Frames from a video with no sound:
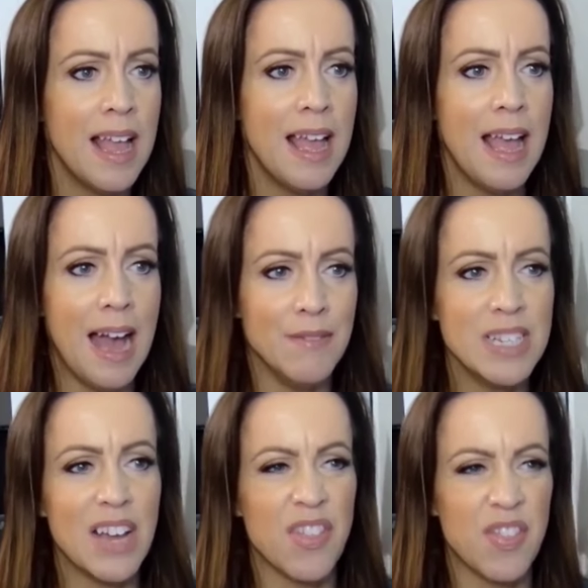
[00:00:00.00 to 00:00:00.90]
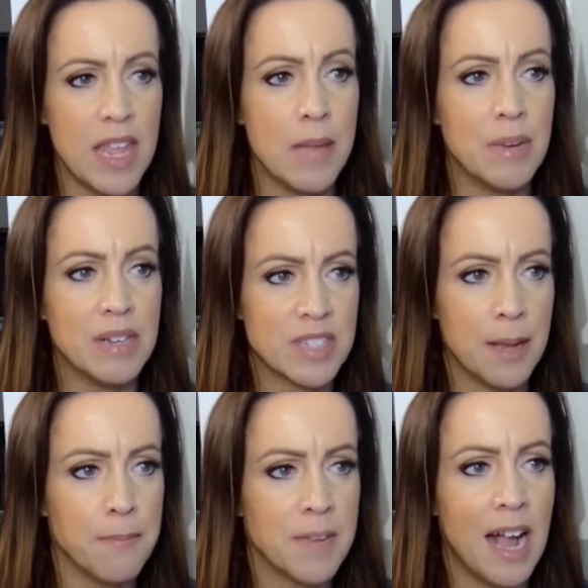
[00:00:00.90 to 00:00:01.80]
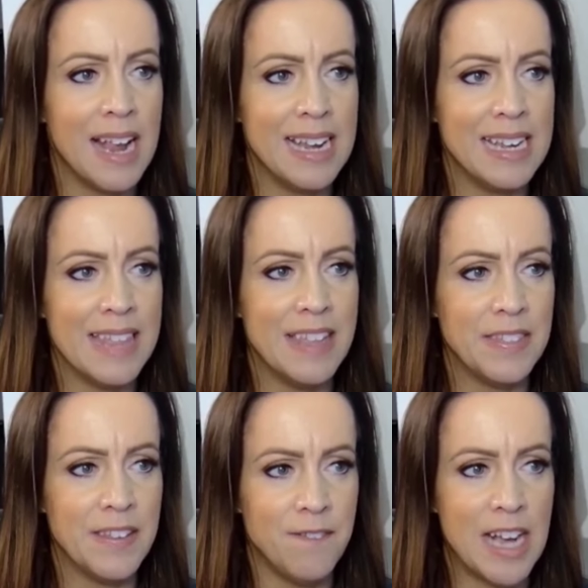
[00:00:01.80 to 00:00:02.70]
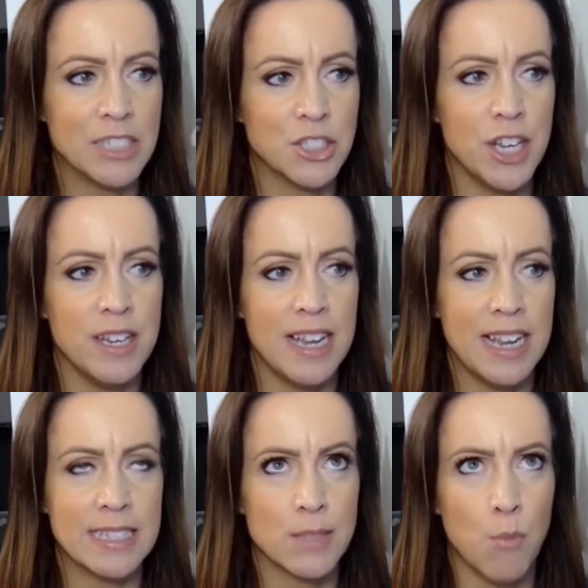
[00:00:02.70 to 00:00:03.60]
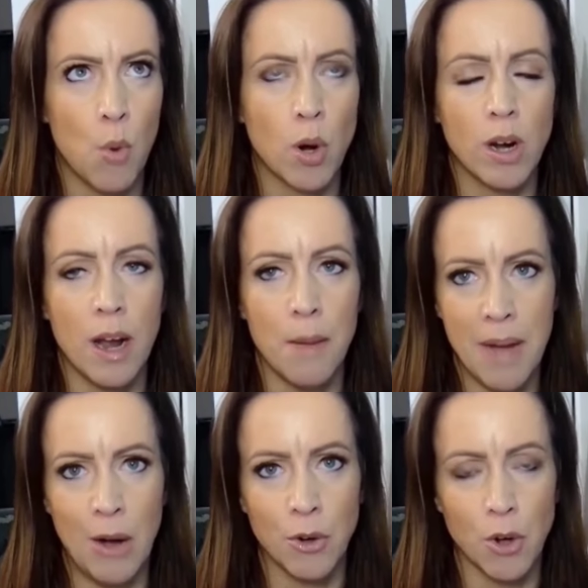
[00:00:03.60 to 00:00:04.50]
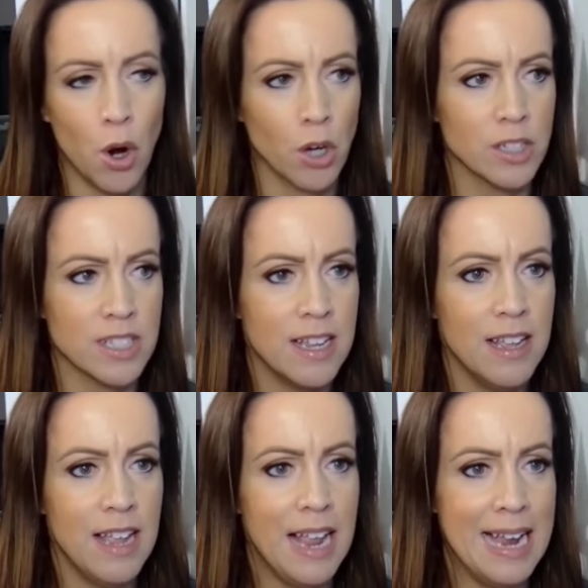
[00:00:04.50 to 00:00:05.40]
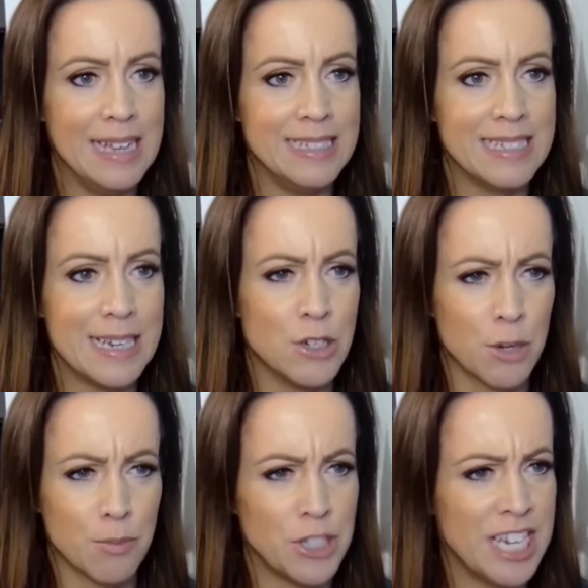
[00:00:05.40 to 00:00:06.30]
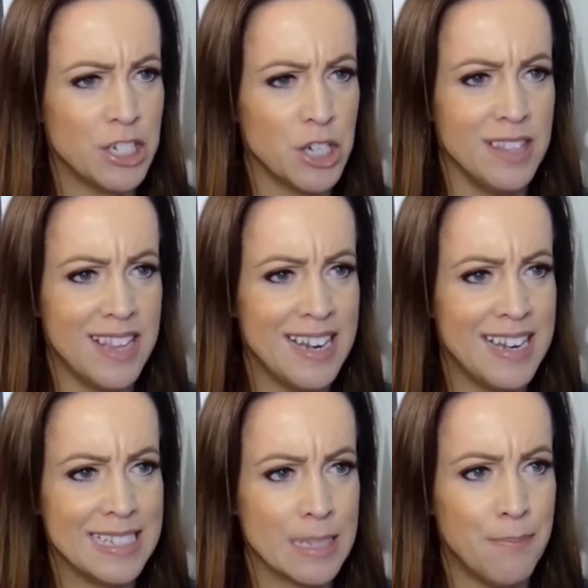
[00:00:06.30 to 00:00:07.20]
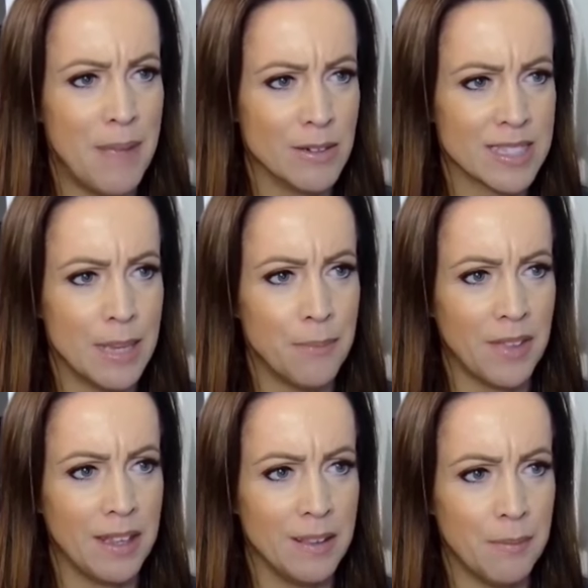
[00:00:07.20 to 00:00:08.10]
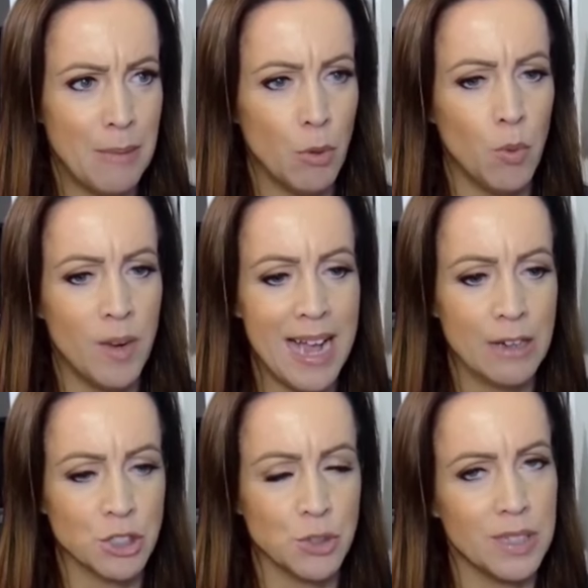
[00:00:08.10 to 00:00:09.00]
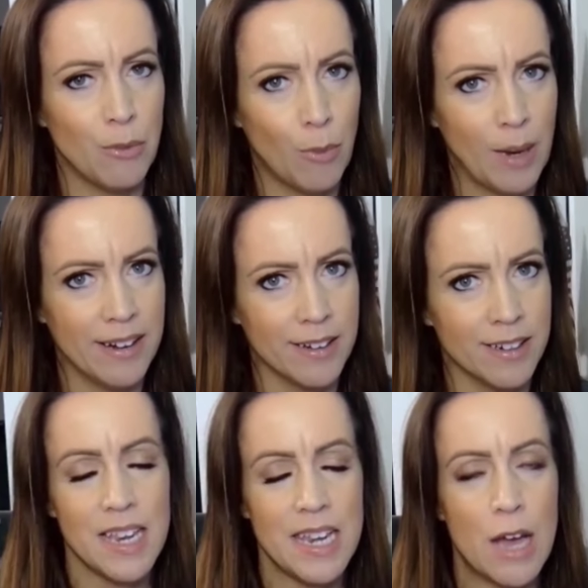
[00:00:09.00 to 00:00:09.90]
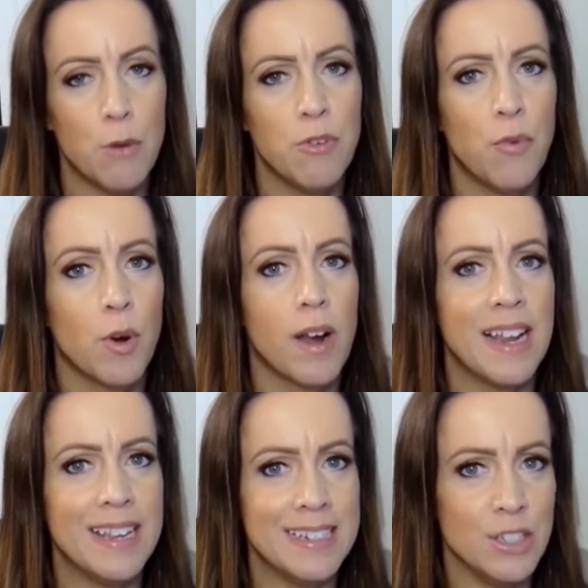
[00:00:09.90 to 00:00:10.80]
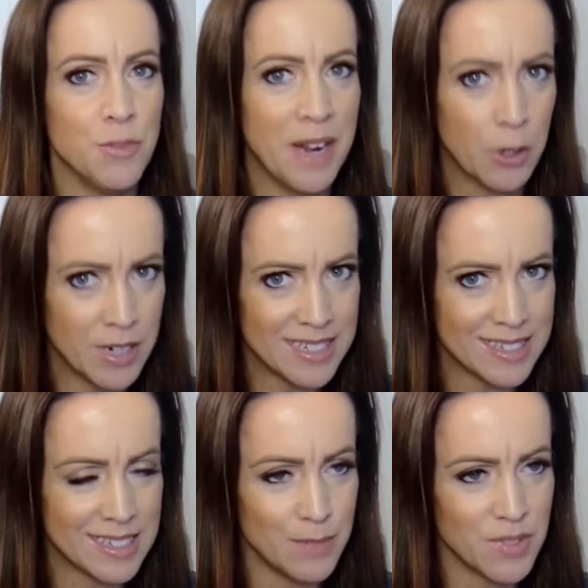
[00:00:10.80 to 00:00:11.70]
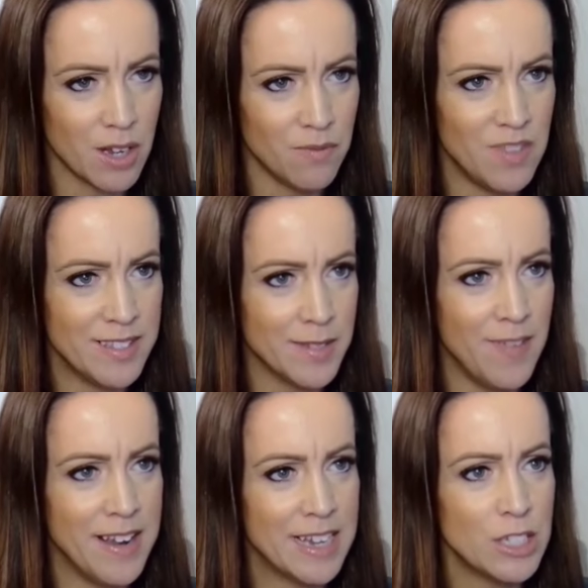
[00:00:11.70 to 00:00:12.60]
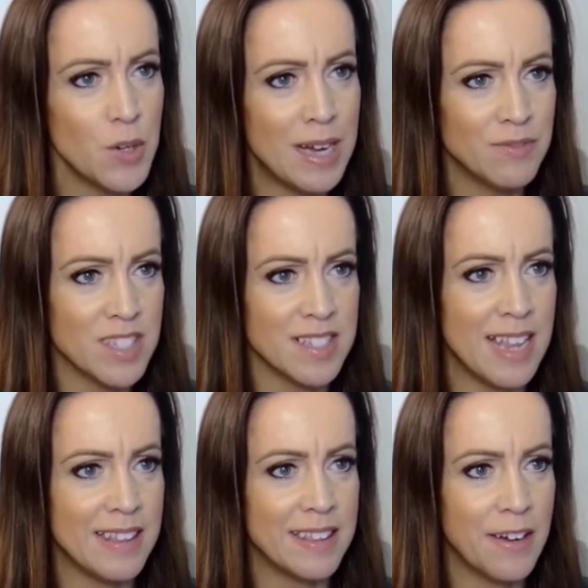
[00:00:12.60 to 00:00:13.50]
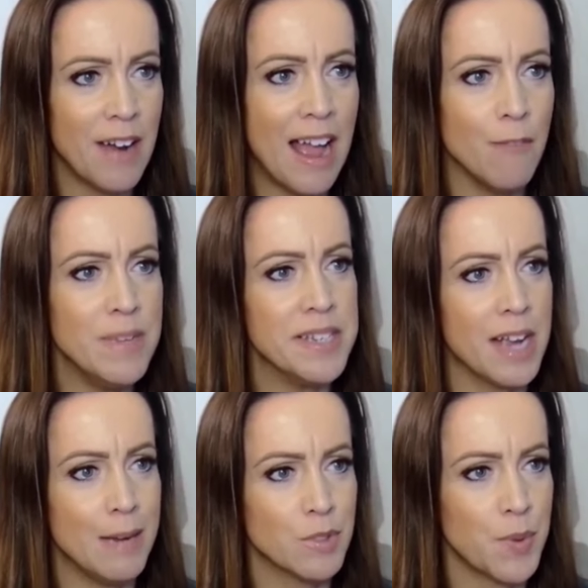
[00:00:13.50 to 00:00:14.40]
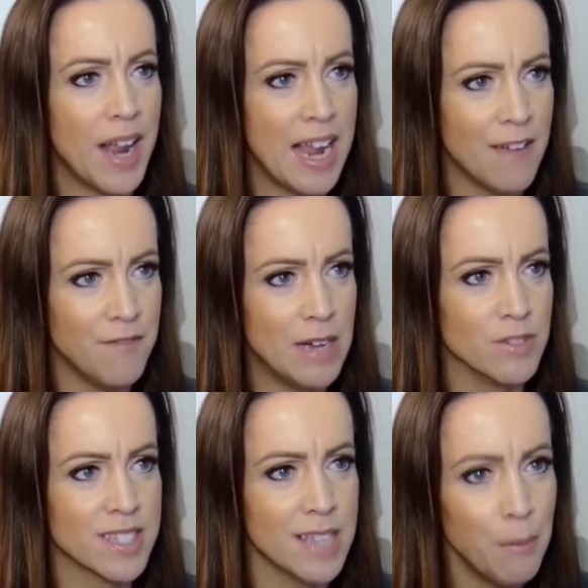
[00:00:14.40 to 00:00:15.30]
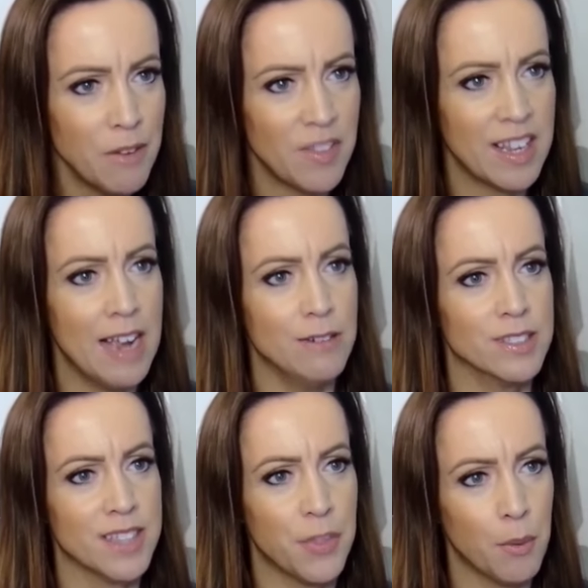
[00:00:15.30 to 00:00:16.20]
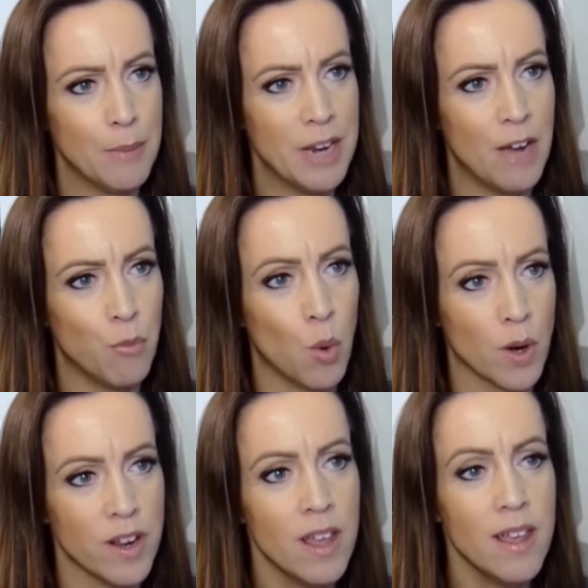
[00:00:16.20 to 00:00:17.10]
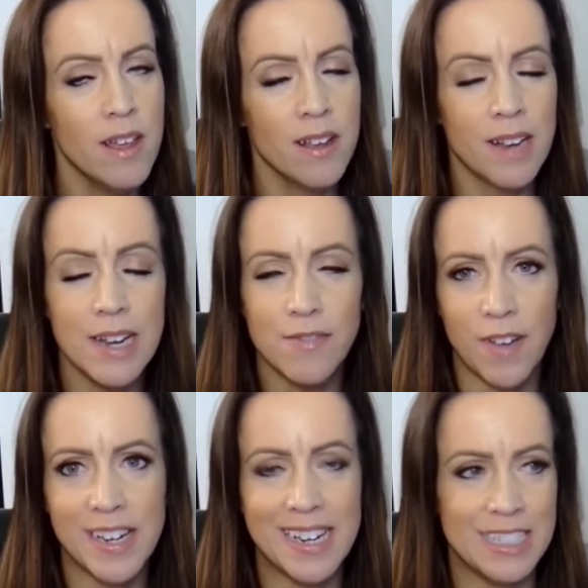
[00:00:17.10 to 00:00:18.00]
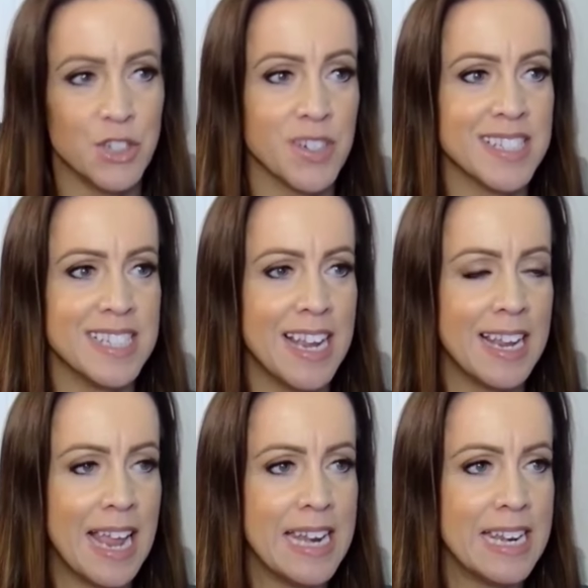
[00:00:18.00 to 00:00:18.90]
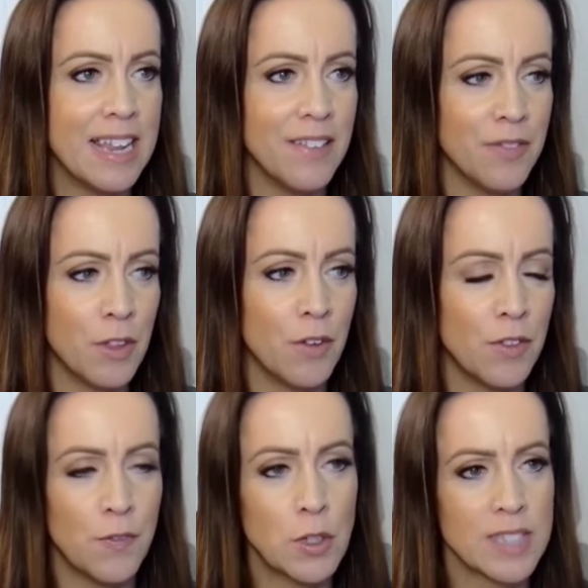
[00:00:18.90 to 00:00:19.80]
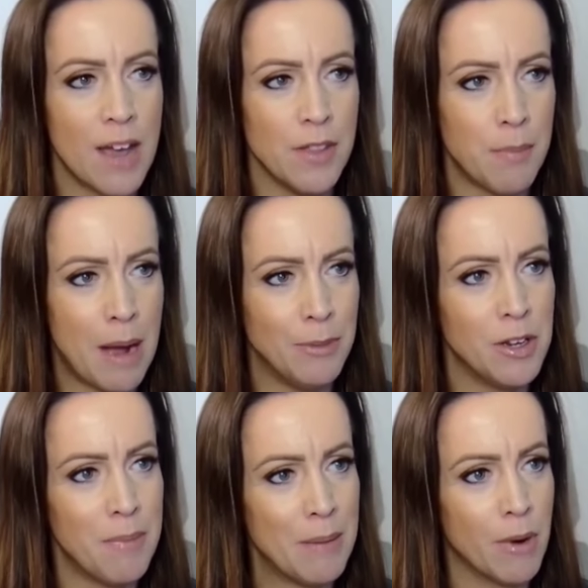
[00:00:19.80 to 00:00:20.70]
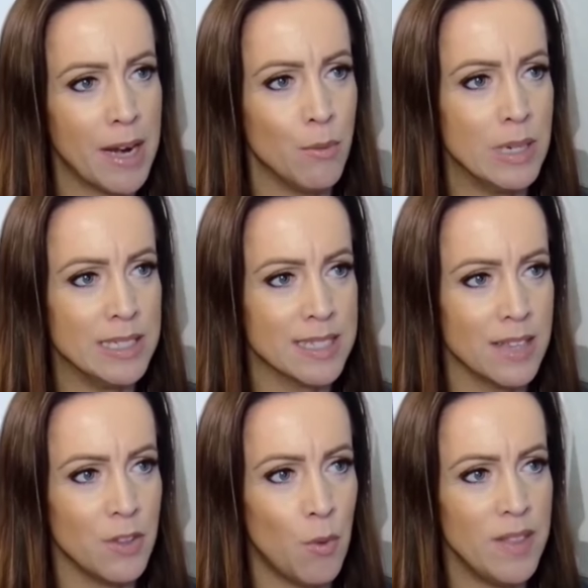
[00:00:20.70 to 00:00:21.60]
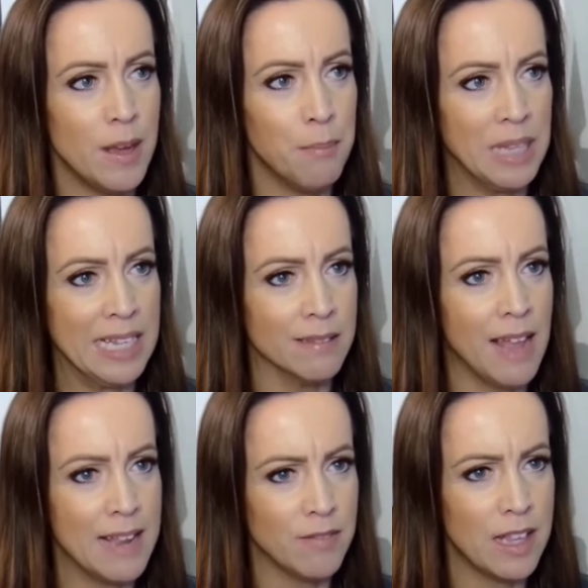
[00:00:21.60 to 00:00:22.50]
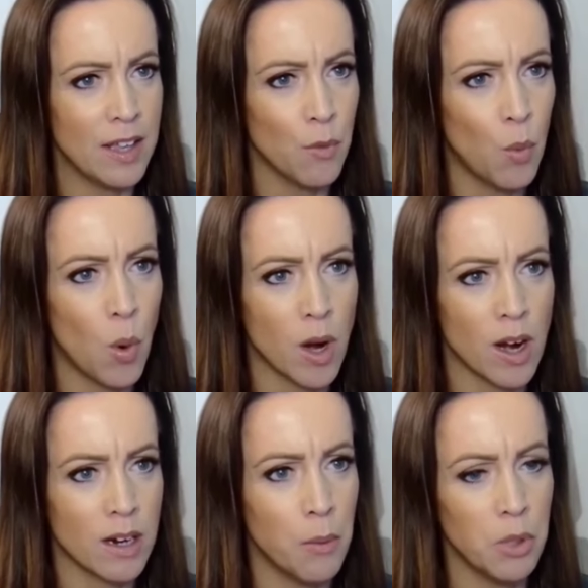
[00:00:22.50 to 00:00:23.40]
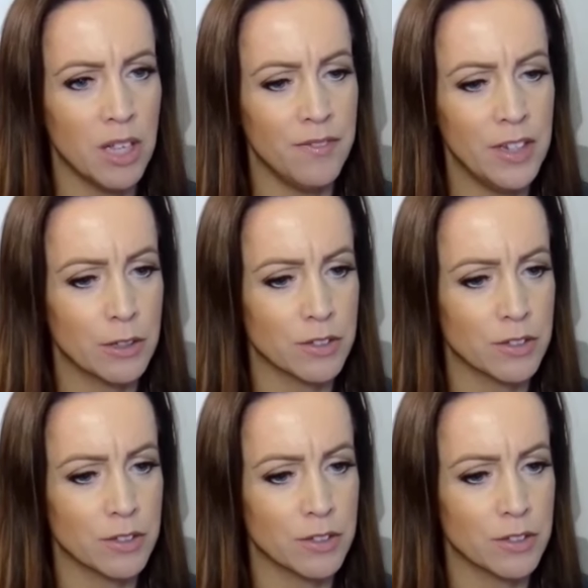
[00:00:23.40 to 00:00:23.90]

having a theme of some kind and that the fashion is more about art and interpretation than it is about something that people would actually wear. Now, before I get into my criticisms of this event, I do have to say that there have been times when I have found some of the gowns that the women have worn kind of fun and interesting, and the first gown that popped into my brain was the one that Blake Lively wore a couple of years